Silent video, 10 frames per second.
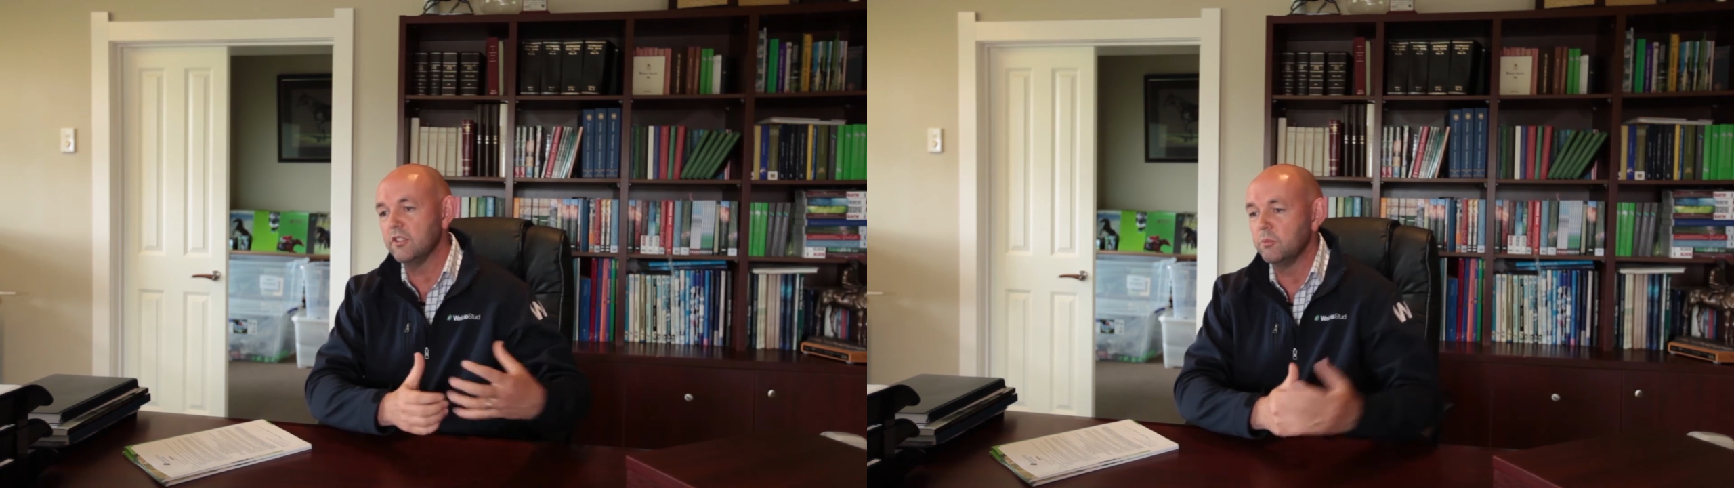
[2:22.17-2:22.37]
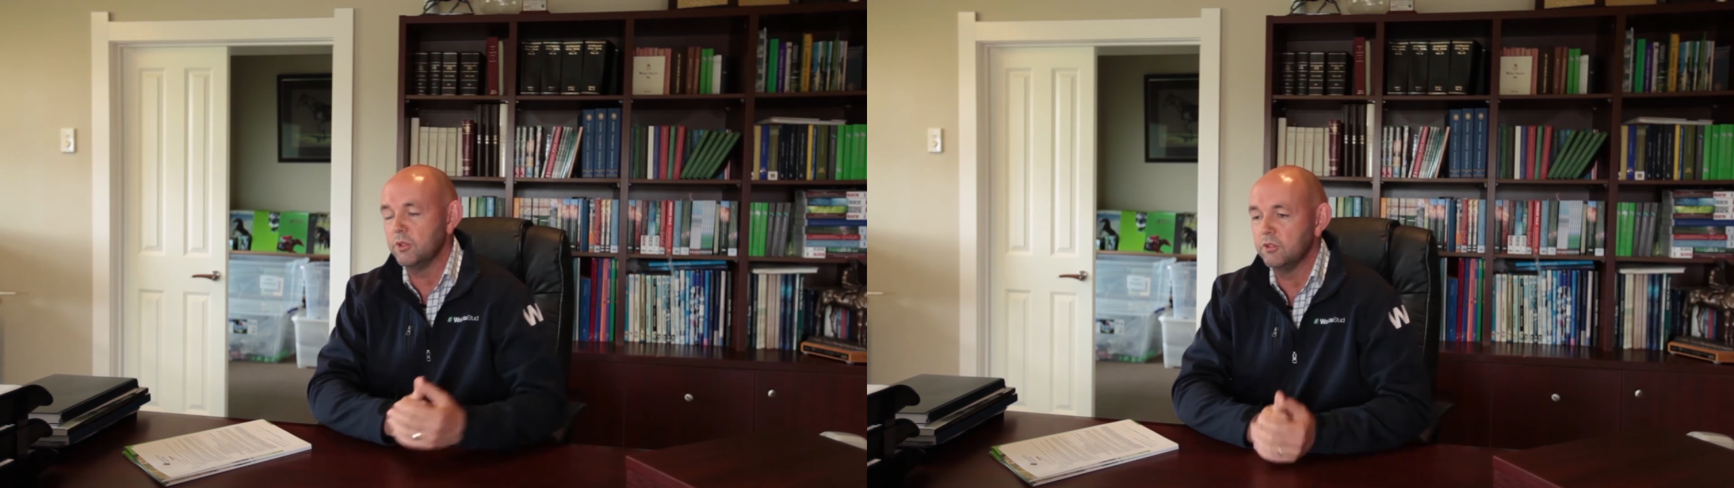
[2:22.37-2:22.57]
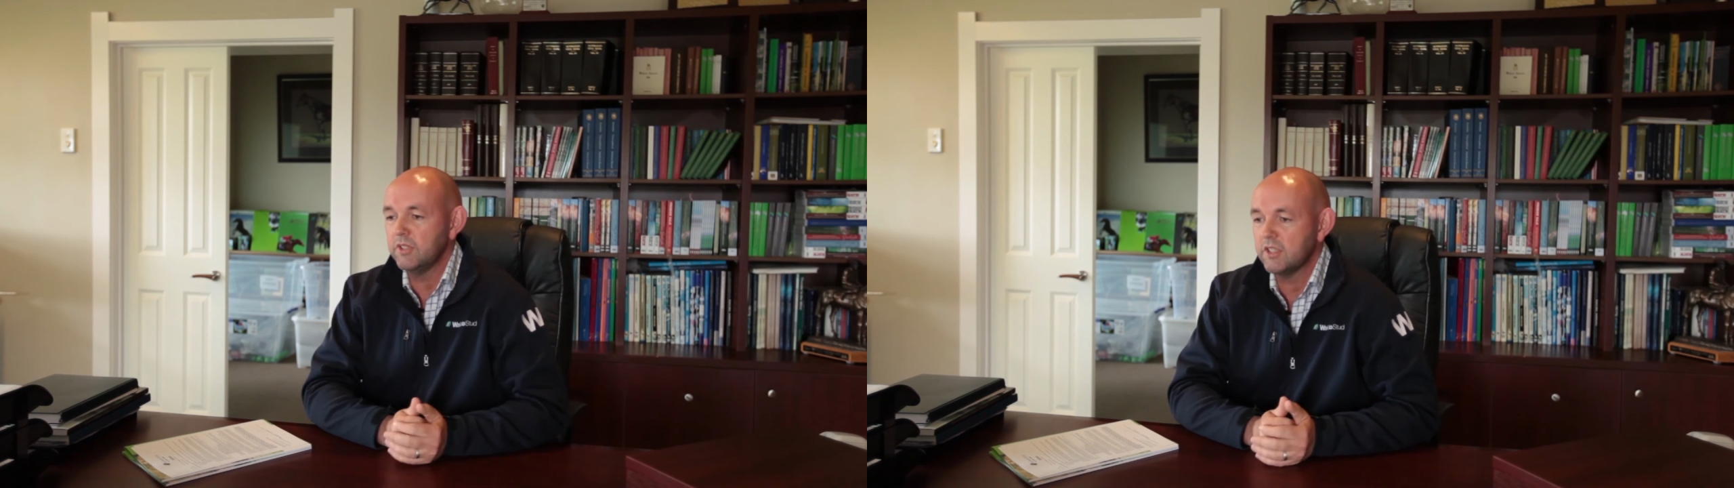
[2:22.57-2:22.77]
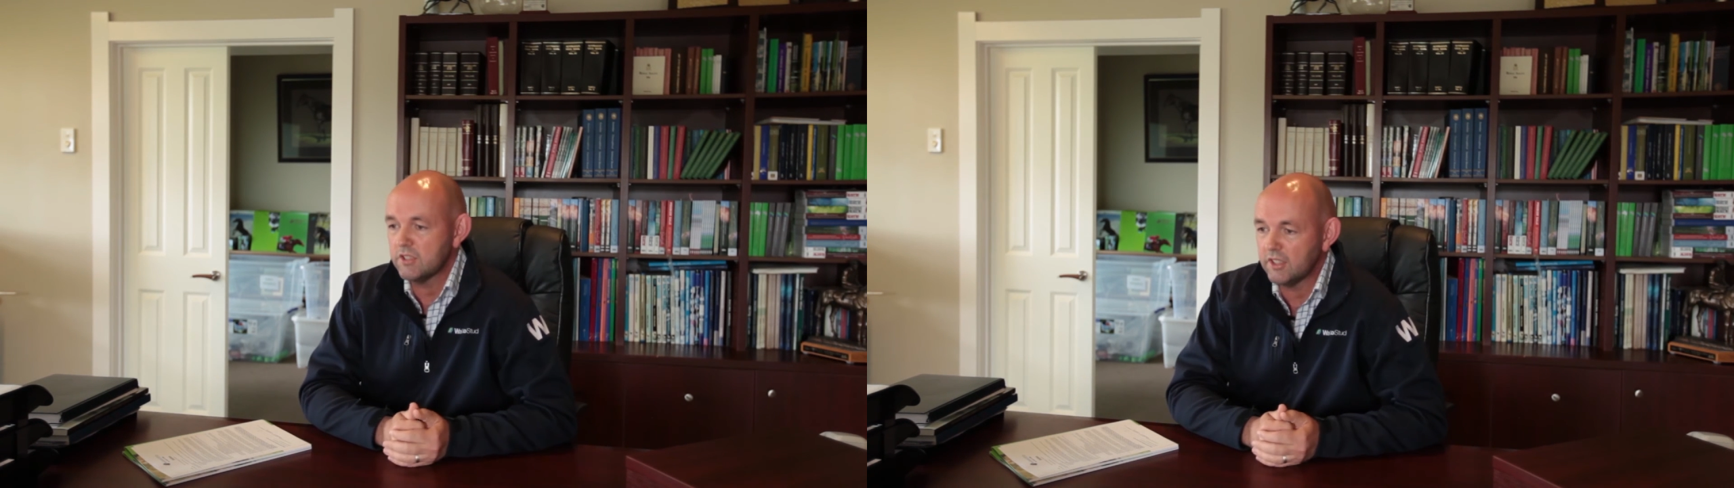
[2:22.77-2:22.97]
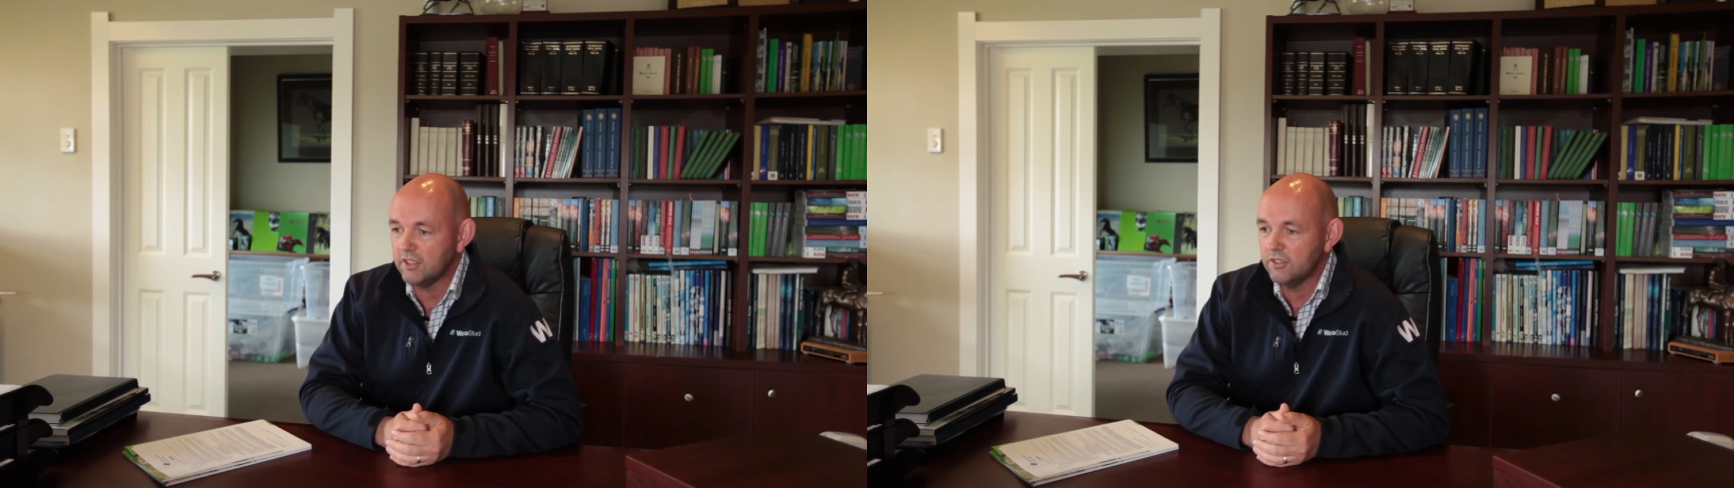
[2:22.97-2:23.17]
and we'll
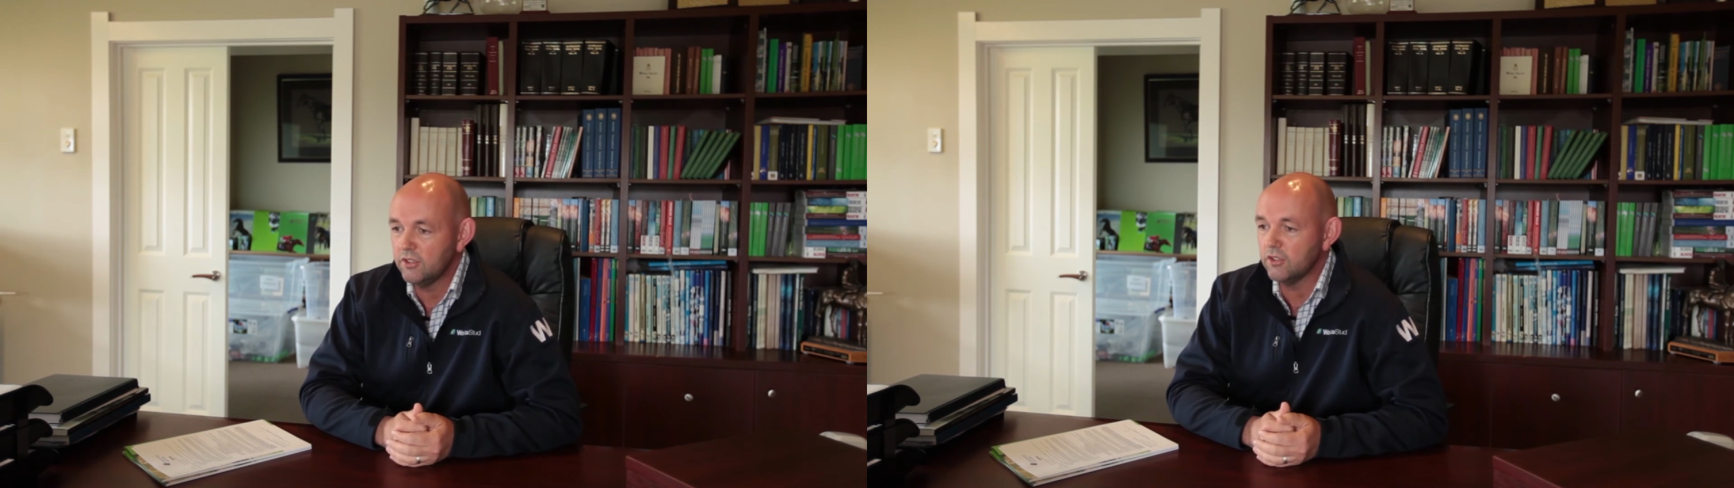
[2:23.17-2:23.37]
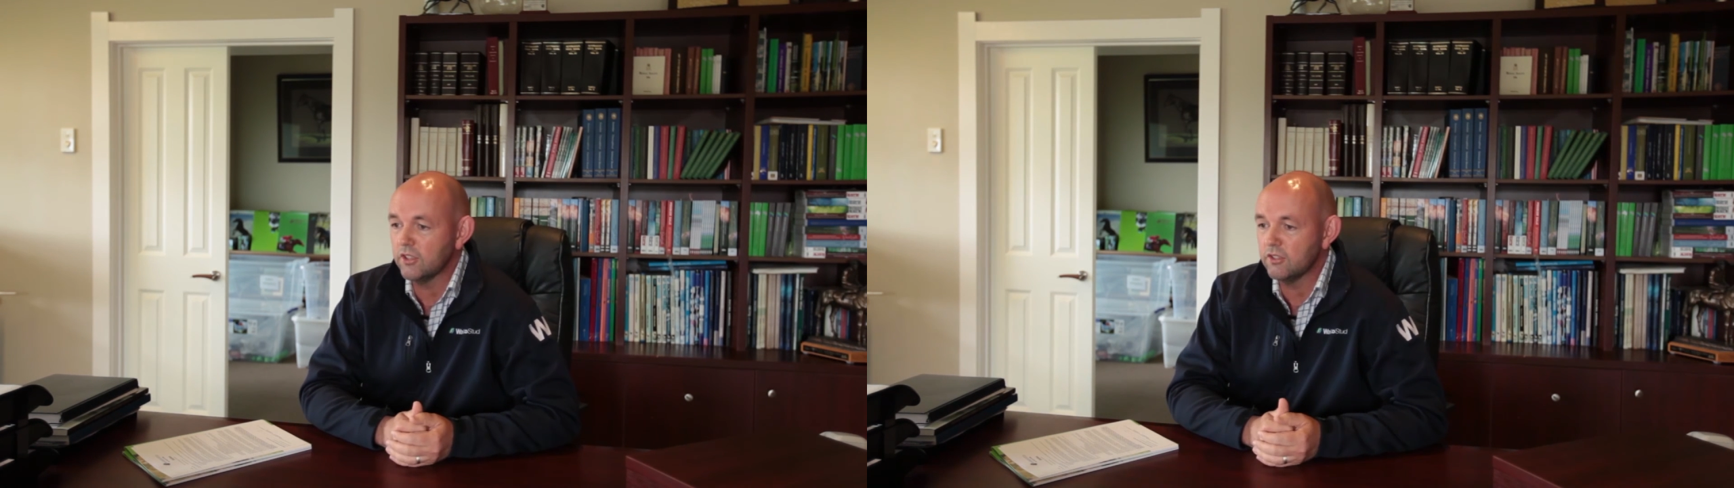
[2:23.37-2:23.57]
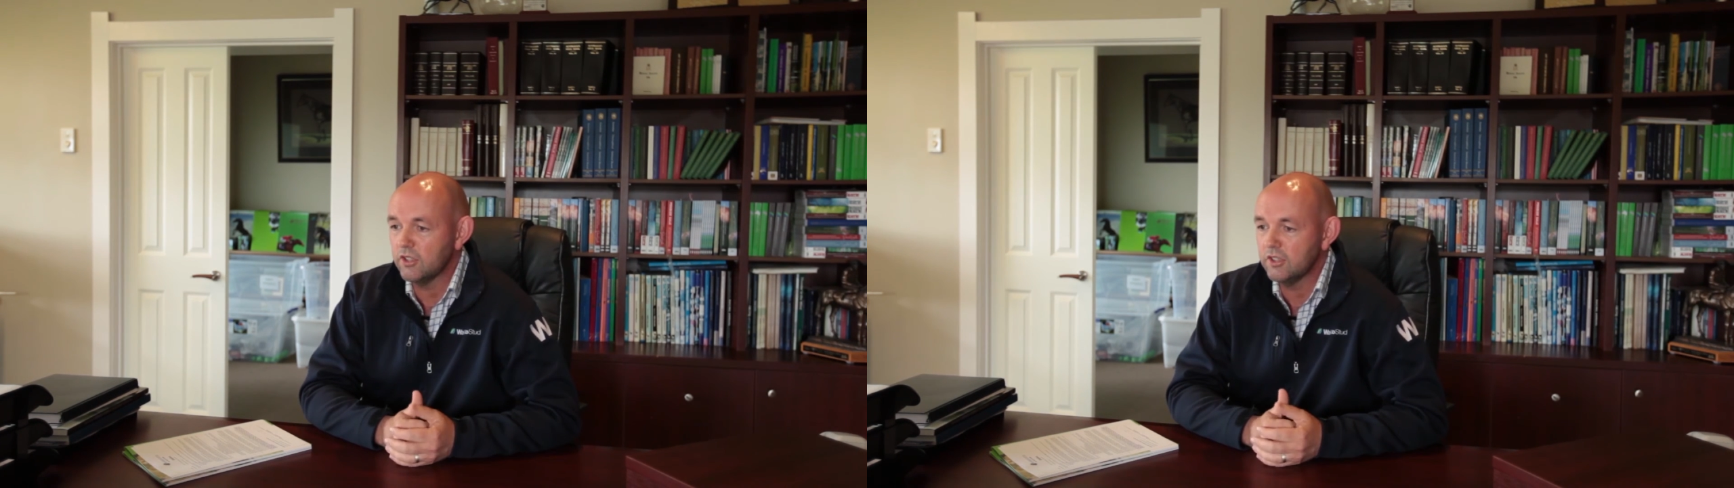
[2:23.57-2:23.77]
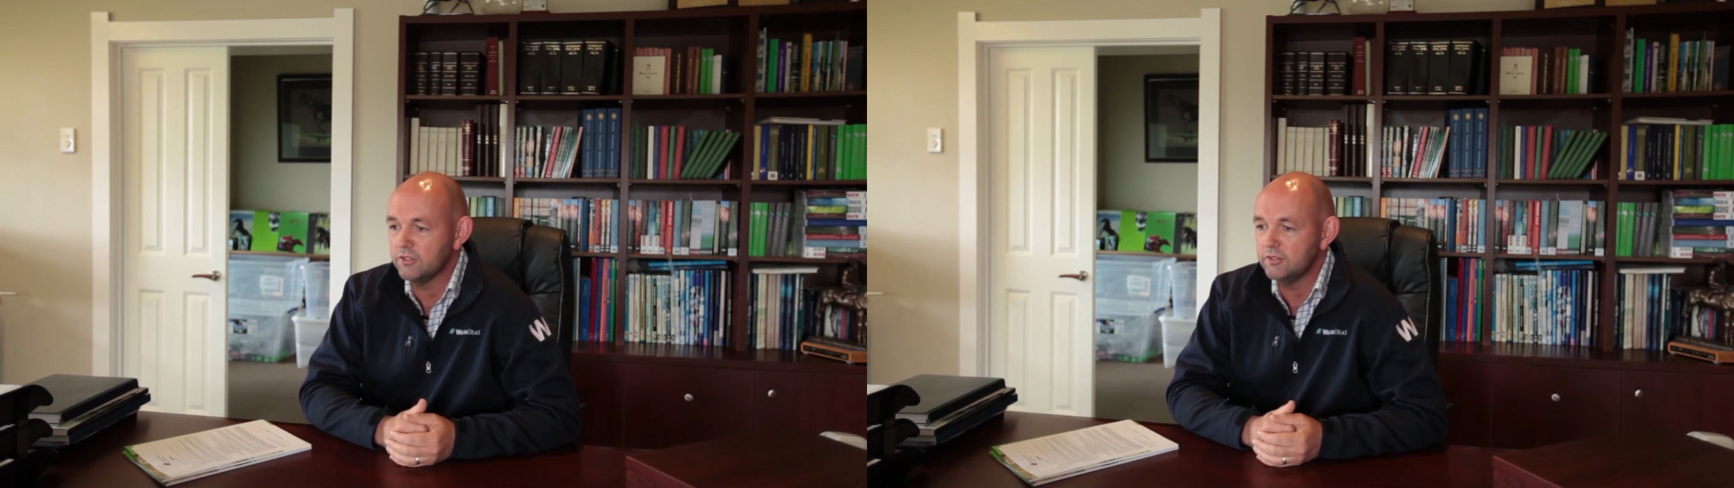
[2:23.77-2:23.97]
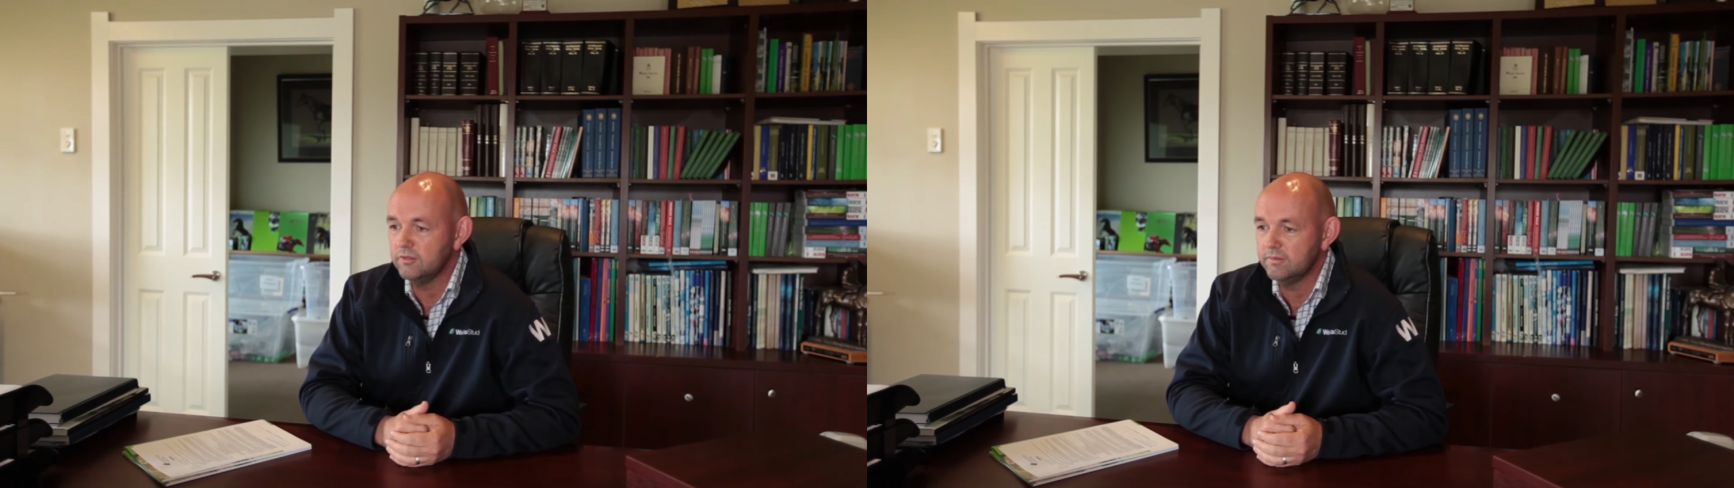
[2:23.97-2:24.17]
vaccinate her on arrival.